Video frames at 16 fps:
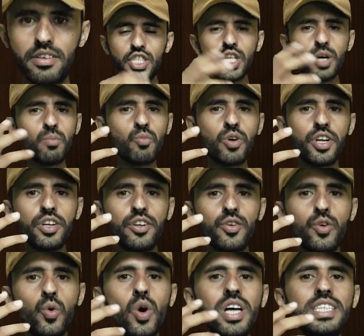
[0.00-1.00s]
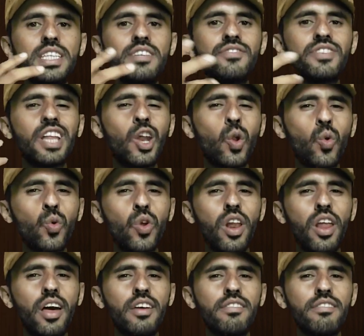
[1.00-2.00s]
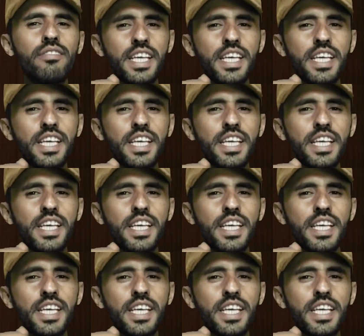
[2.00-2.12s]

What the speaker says: someone who has lived a long life,